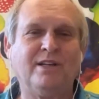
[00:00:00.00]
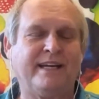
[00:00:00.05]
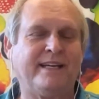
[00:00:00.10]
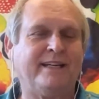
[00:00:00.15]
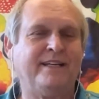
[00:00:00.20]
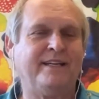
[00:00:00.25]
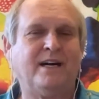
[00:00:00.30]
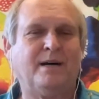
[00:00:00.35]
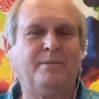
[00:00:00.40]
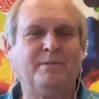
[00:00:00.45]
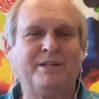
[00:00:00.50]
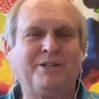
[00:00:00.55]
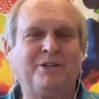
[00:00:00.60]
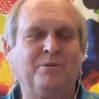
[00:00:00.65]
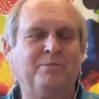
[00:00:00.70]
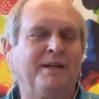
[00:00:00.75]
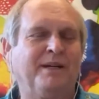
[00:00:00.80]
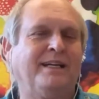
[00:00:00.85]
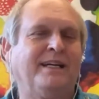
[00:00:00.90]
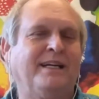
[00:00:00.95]
like the Amish
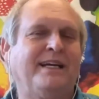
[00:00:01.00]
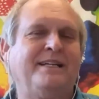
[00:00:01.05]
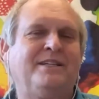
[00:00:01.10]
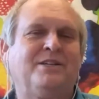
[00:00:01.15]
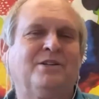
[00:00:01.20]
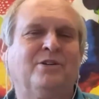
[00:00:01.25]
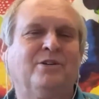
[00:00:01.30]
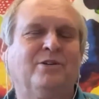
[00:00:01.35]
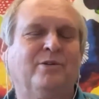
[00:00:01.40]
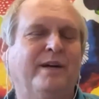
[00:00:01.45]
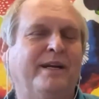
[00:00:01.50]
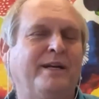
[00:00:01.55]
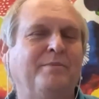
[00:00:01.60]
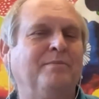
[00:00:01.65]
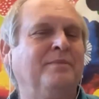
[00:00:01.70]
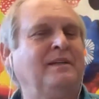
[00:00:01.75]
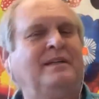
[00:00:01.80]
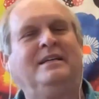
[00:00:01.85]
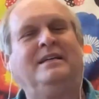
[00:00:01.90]
or Mennonites or Haredim,